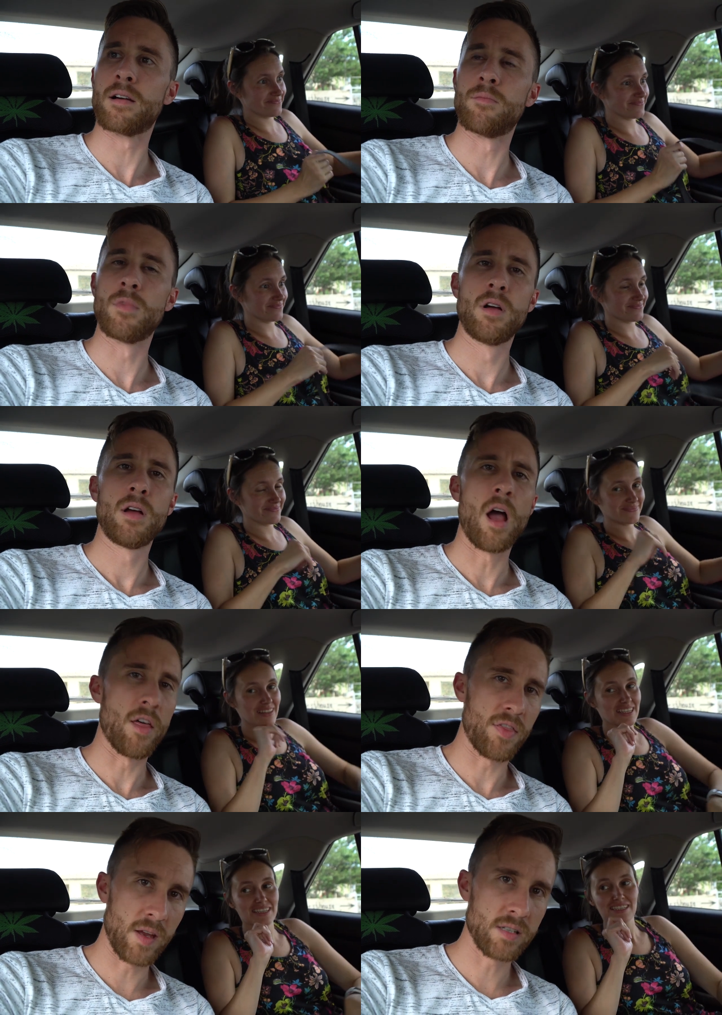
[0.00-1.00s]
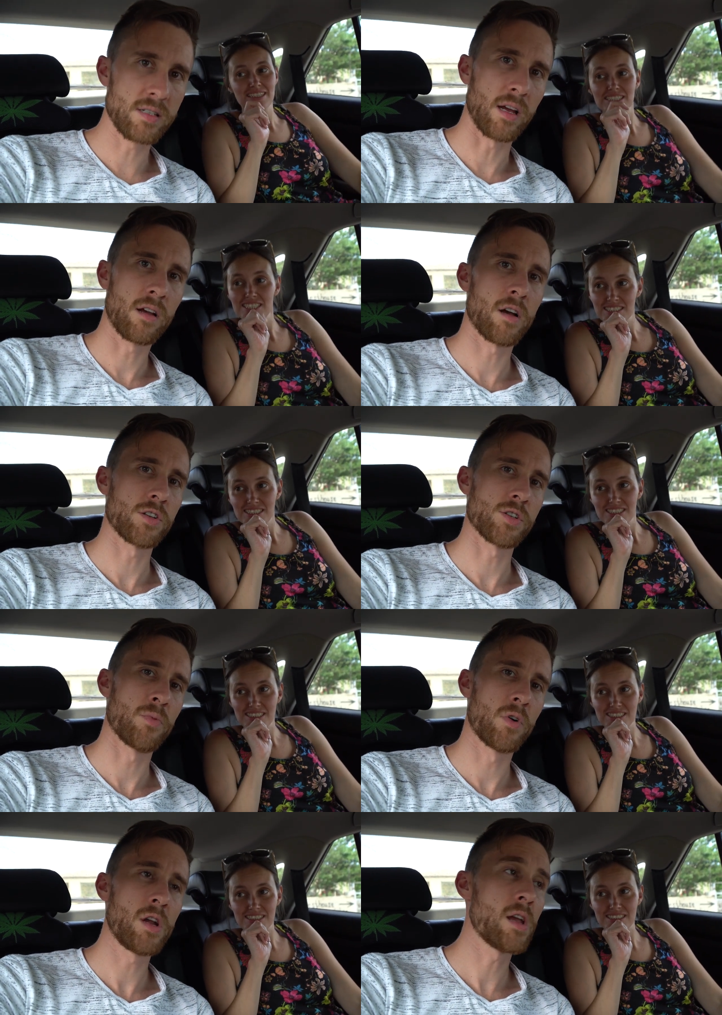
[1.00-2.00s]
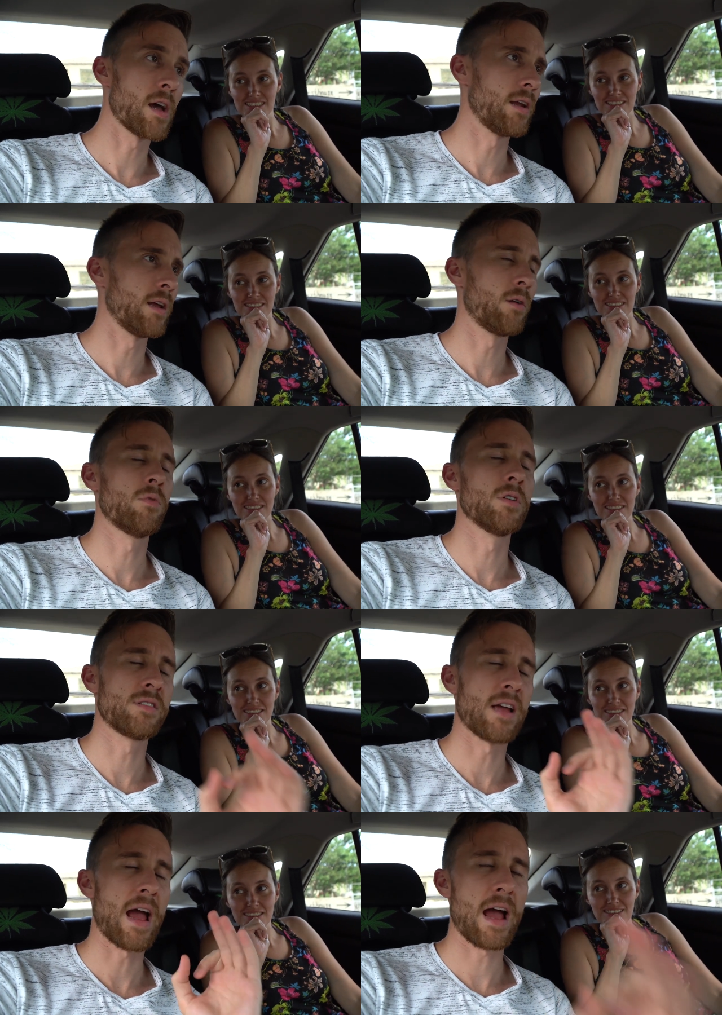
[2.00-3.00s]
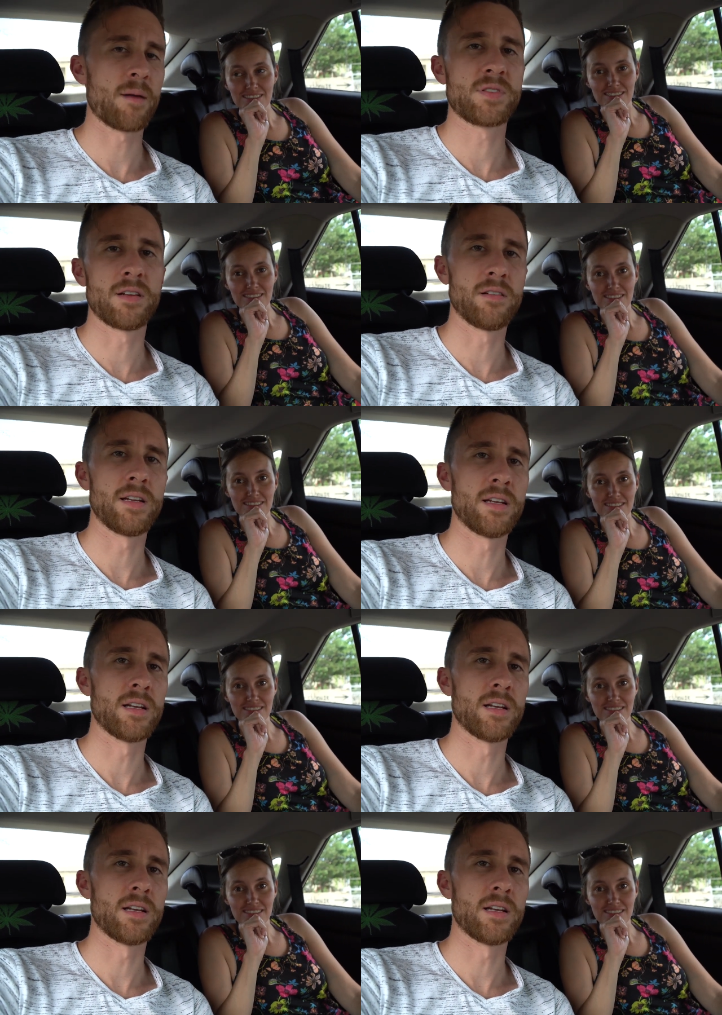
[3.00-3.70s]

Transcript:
Speaker 1: um, authentic khachapuri and it was absolutely